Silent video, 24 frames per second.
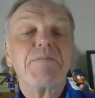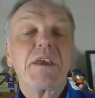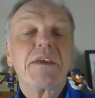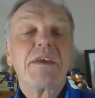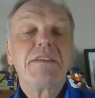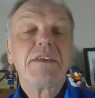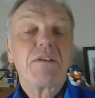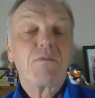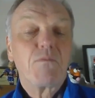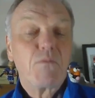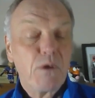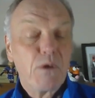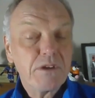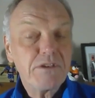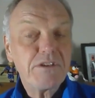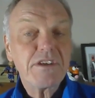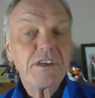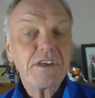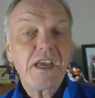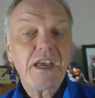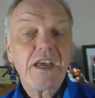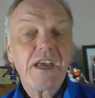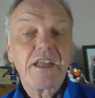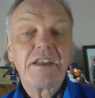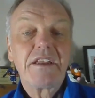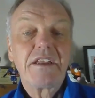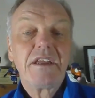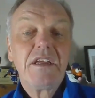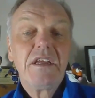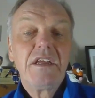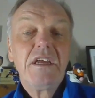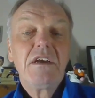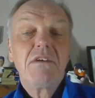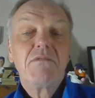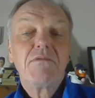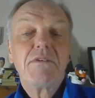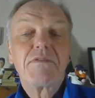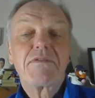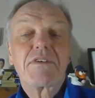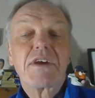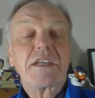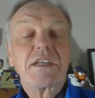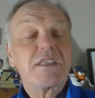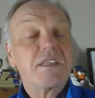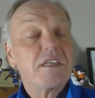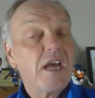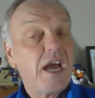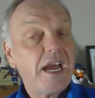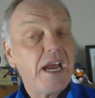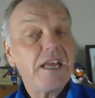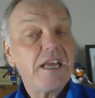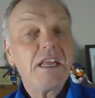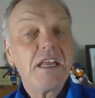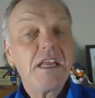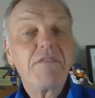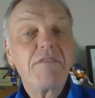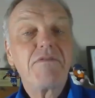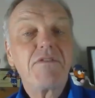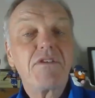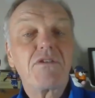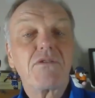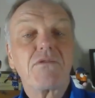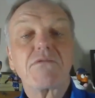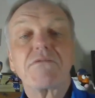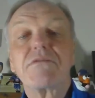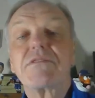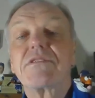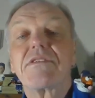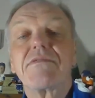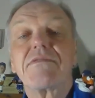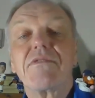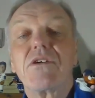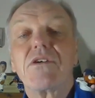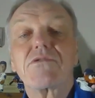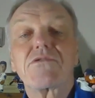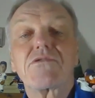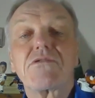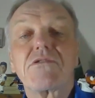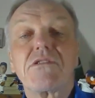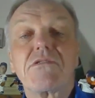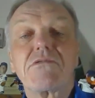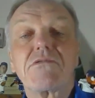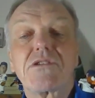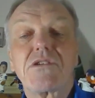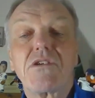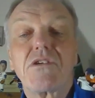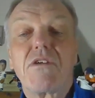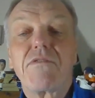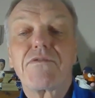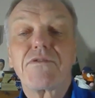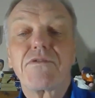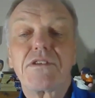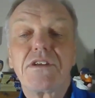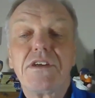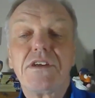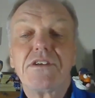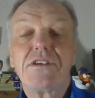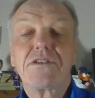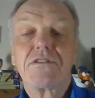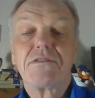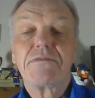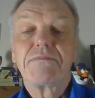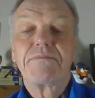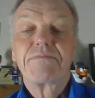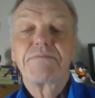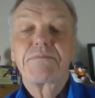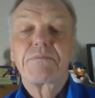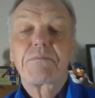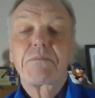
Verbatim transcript: that once again, we've got tight inventories of ultra low sulfur diesel.